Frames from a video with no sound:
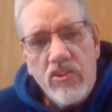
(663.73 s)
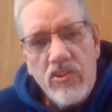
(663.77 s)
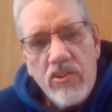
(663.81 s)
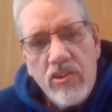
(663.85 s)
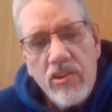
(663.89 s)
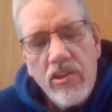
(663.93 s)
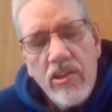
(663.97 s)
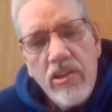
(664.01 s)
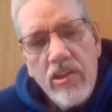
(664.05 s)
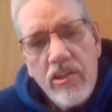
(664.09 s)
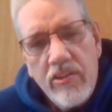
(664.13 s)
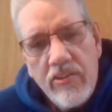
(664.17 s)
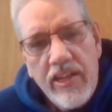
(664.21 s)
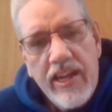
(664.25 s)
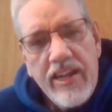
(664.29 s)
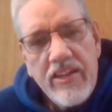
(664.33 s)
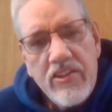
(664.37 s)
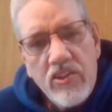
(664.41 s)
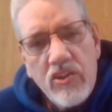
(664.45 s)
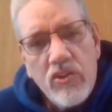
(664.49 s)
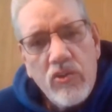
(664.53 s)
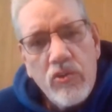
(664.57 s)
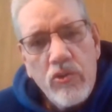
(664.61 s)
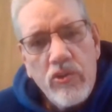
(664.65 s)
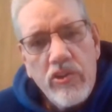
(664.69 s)
and
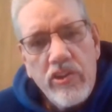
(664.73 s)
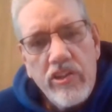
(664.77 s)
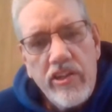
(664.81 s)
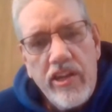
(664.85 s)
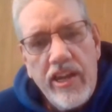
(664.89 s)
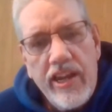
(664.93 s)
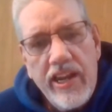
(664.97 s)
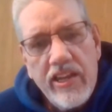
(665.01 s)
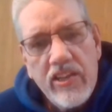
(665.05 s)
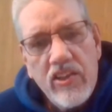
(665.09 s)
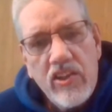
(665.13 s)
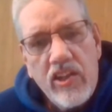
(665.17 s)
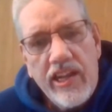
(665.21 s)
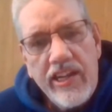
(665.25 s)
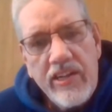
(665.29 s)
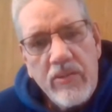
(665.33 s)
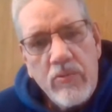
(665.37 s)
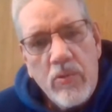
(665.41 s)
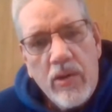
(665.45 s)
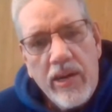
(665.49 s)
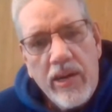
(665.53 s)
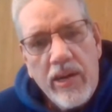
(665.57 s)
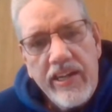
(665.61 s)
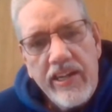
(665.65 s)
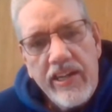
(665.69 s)
that included headline
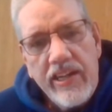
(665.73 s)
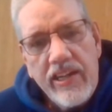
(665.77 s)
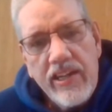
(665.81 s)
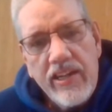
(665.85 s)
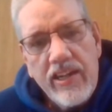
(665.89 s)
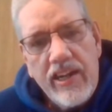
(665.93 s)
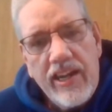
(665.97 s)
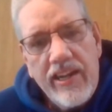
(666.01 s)
writing.